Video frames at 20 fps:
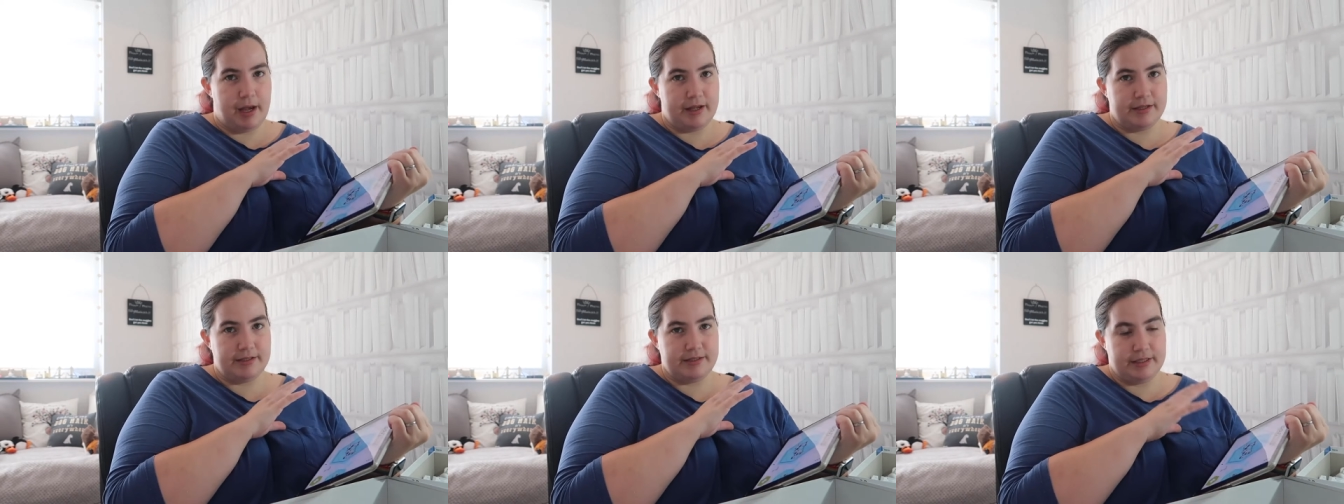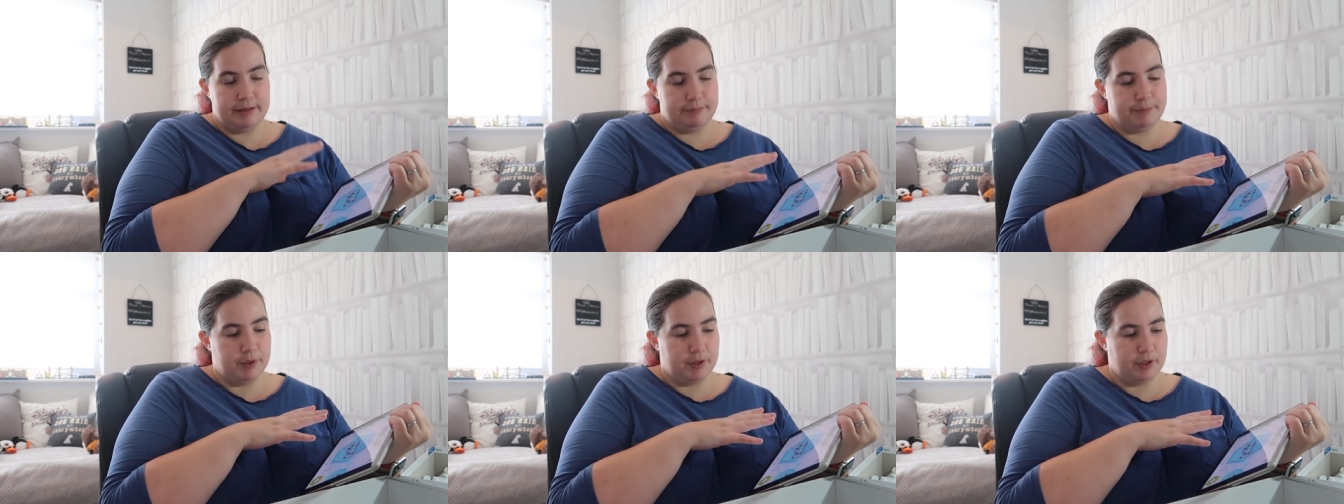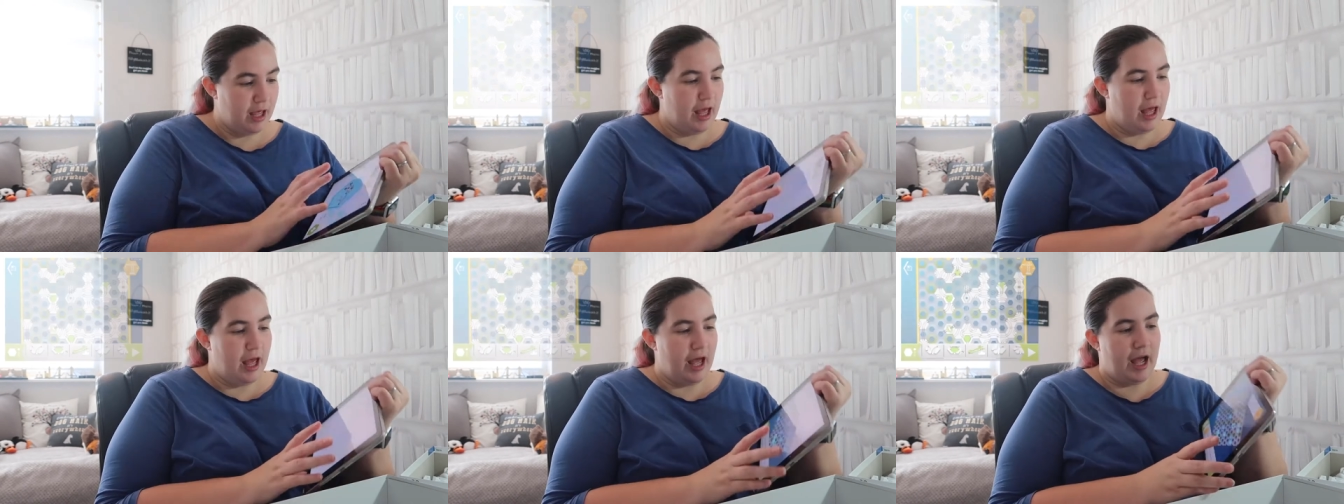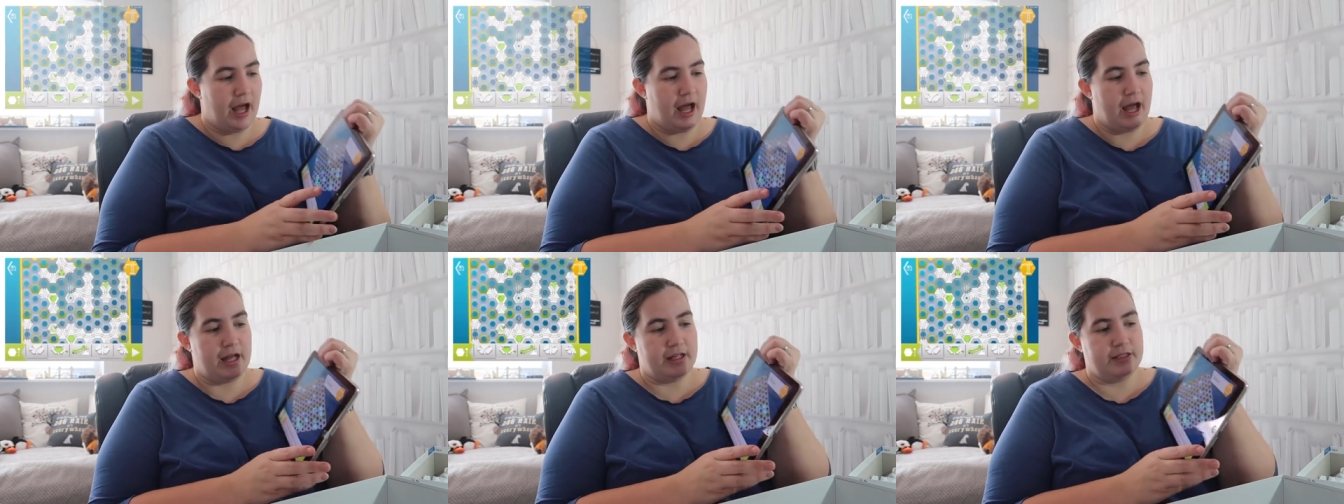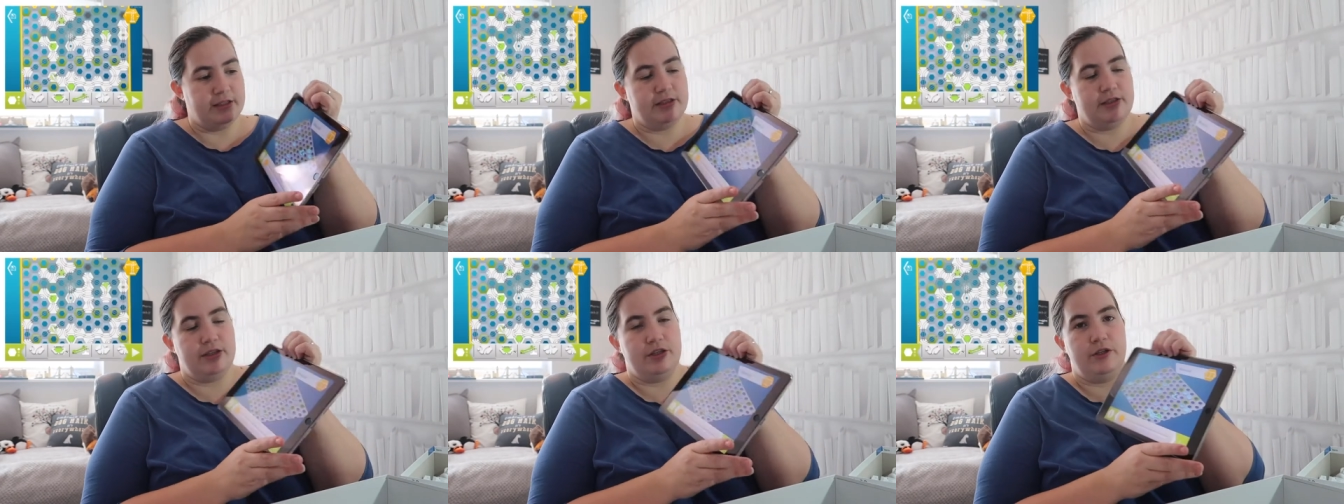as the book
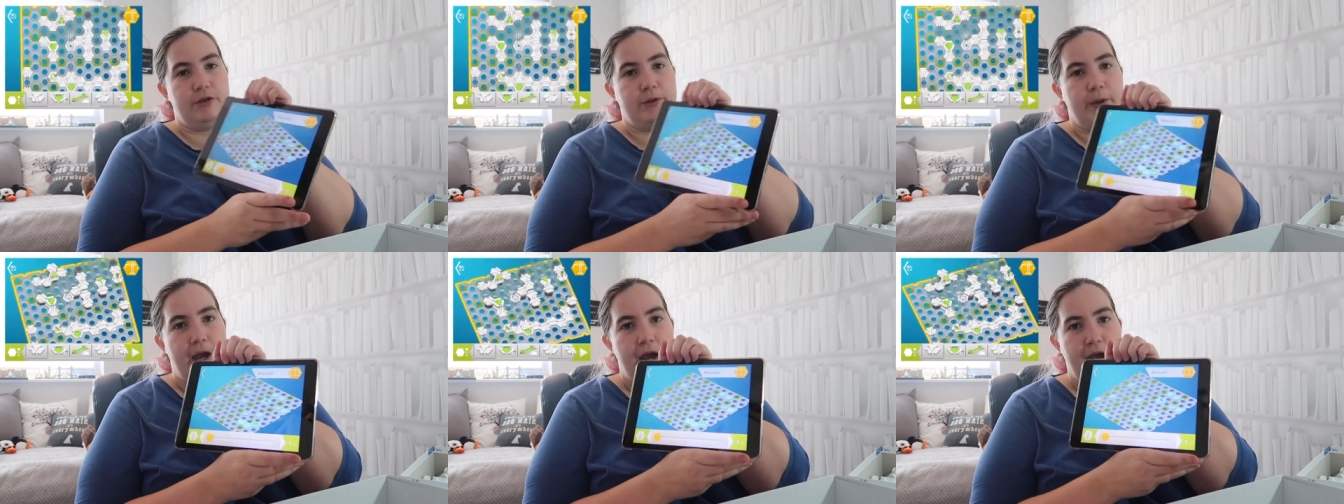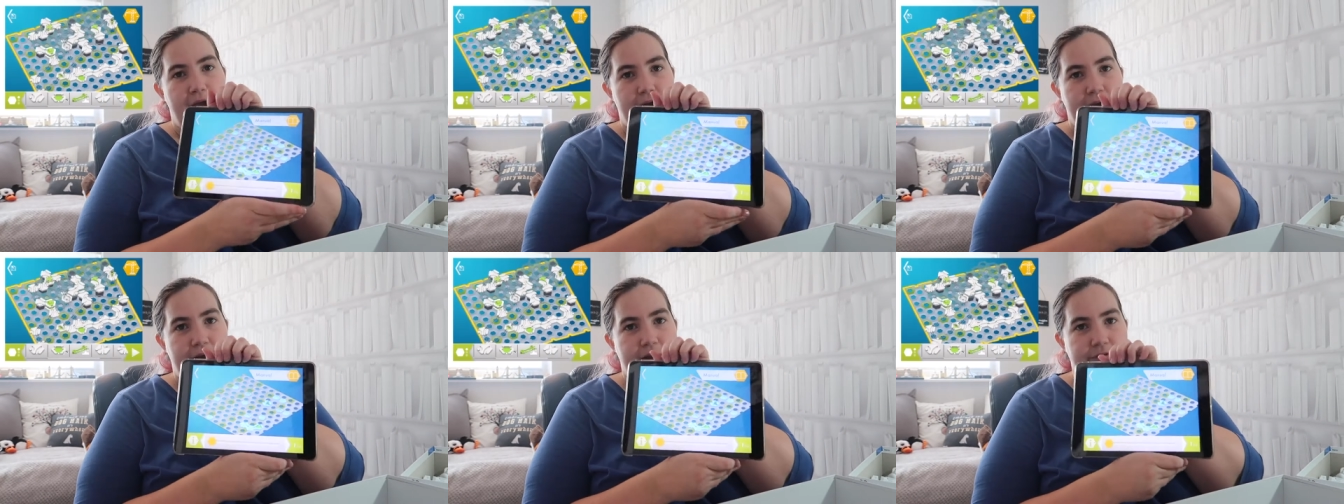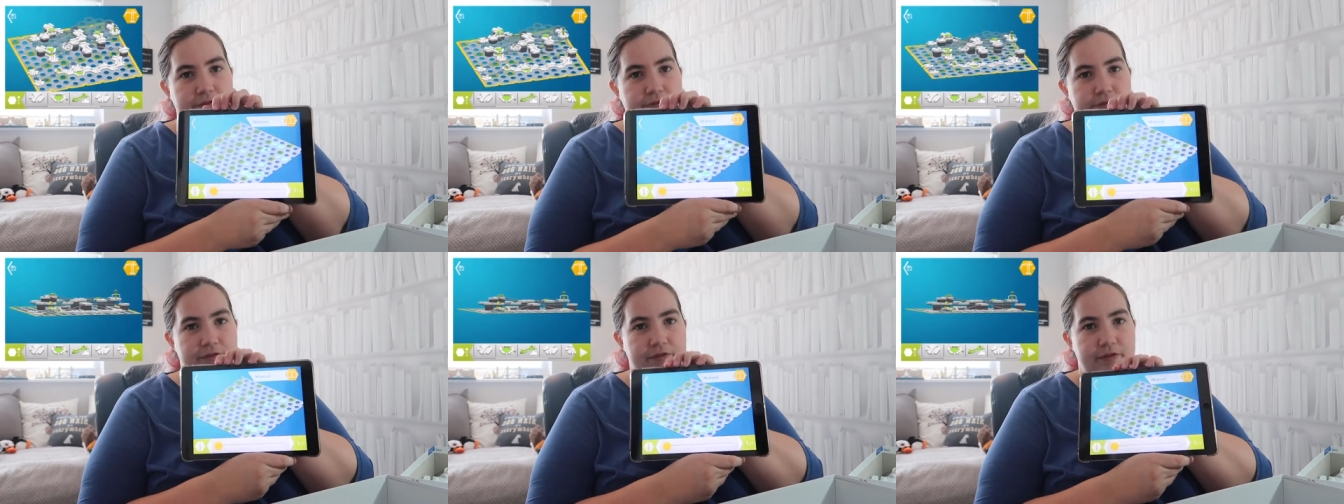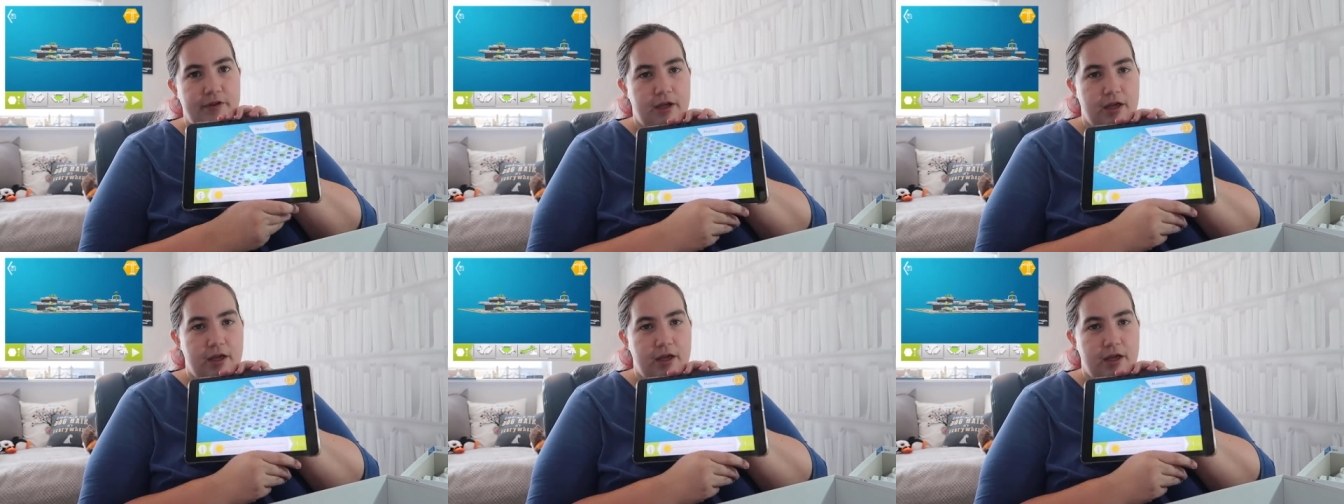and you have